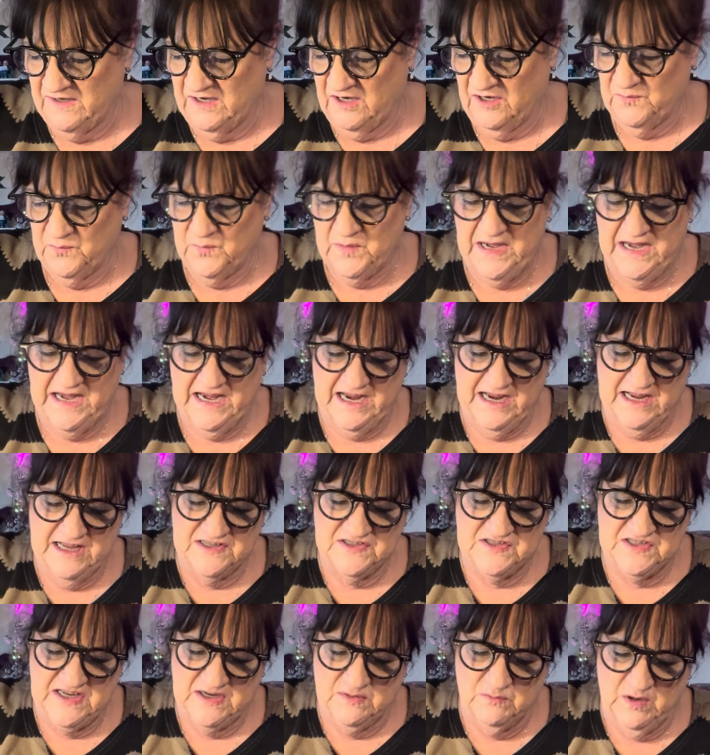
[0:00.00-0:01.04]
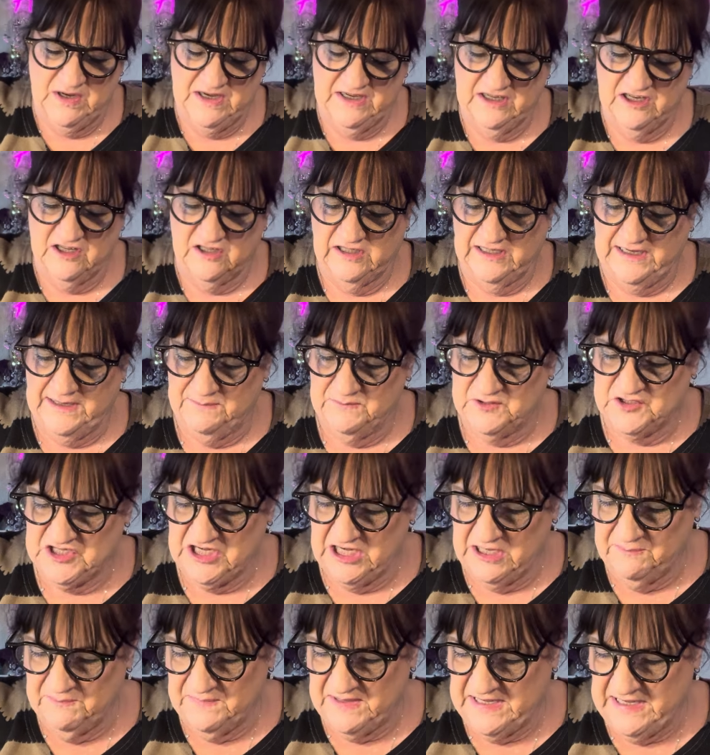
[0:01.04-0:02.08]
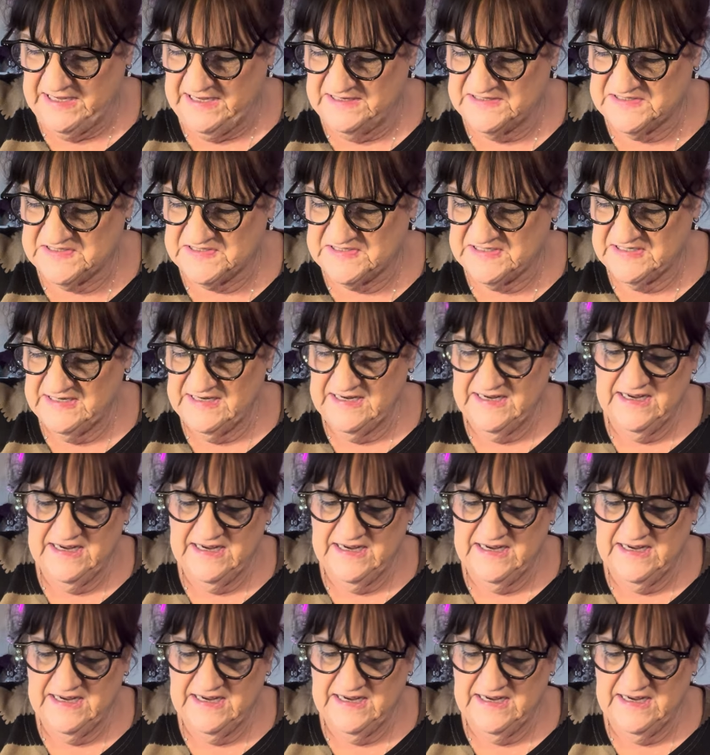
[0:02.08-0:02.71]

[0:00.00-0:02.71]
On weekends, he went and cleaned chimneys.